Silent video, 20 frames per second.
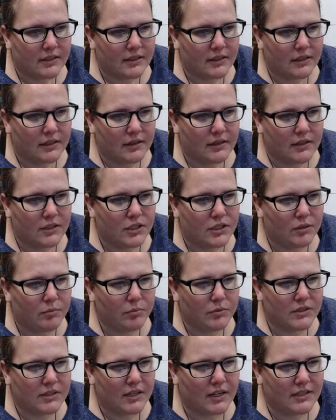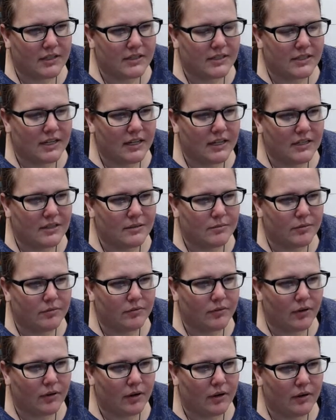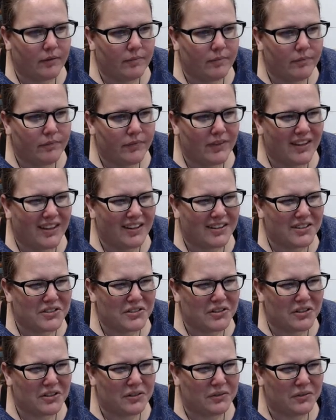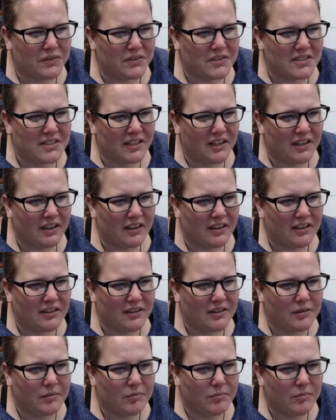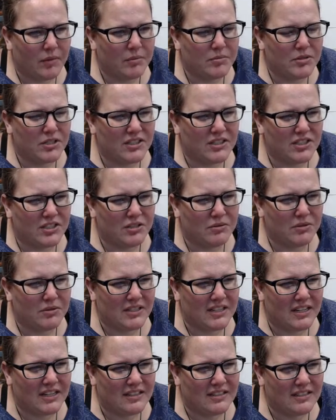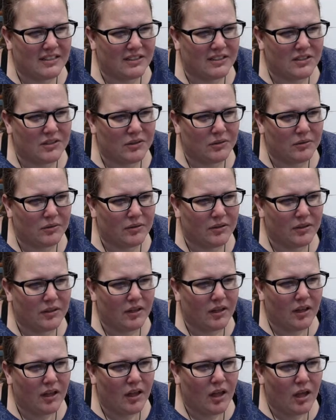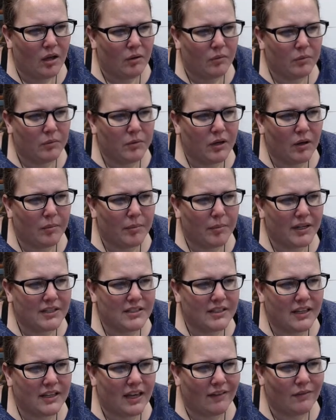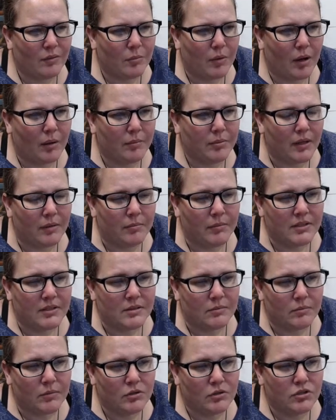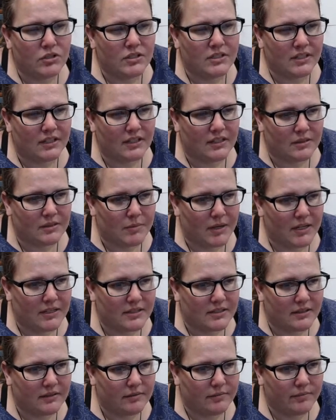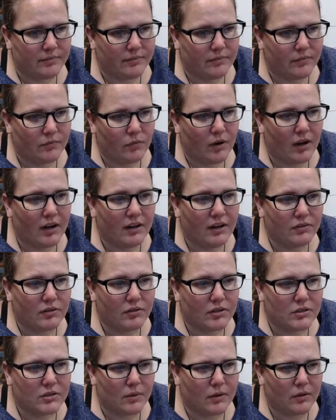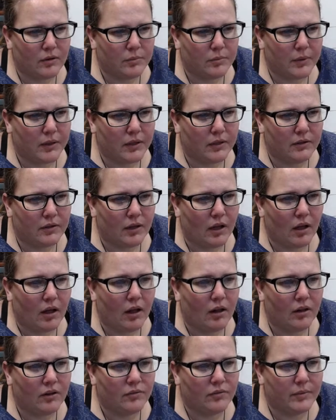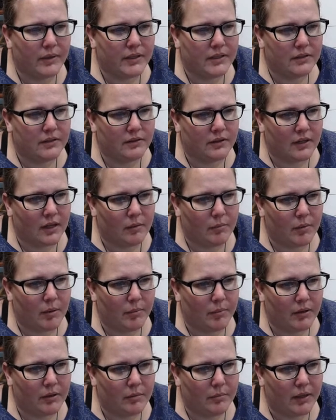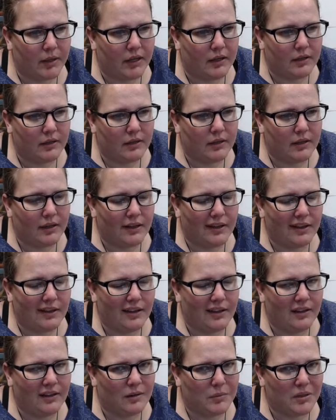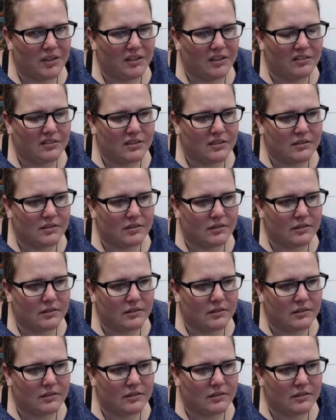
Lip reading: The ship was not as steady as before, and I started to feel sick. Mom said she was getting sick too. When we got back to the cabin, Mom gave me some motion sickness medicine. Right after I swallowed the pill, all of my dinner came up on the bed and on my little sister.